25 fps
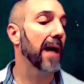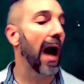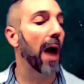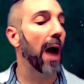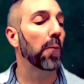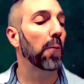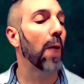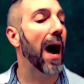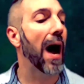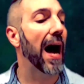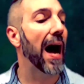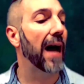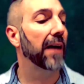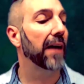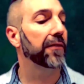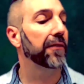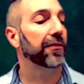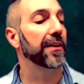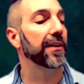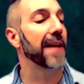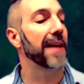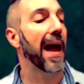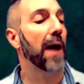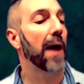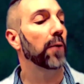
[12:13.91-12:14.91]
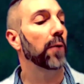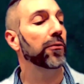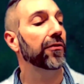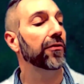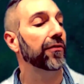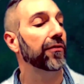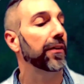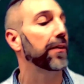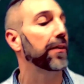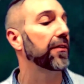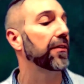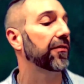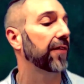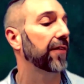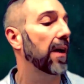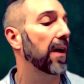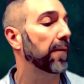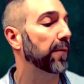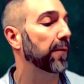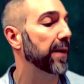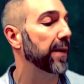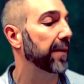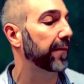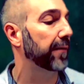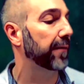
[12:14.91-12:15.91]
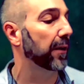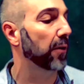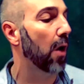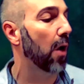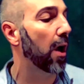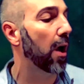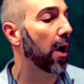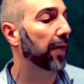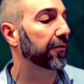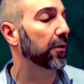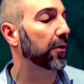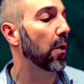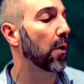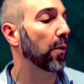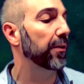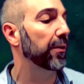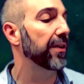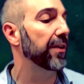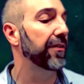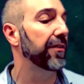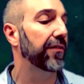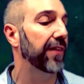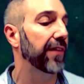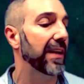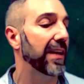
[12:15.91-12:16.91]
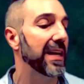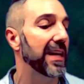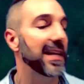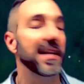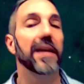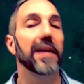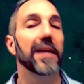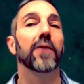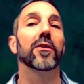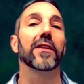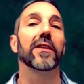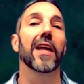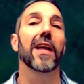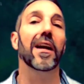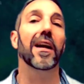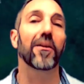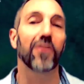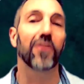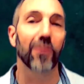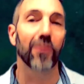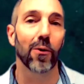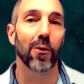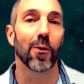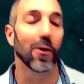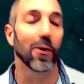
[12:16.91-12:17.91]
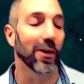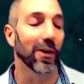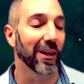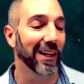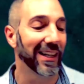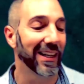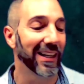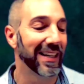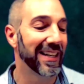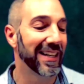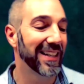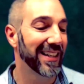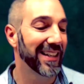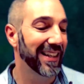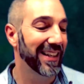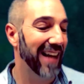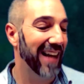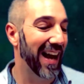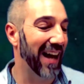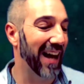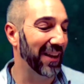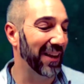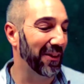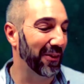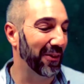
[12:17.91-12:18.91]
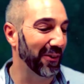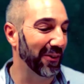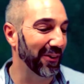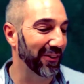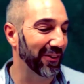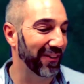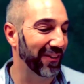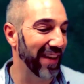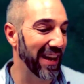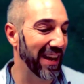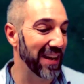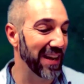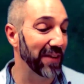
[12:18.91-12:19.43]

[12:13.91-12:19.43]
Hawass announced the discovery of the lost golden city near Luxor on Thursday.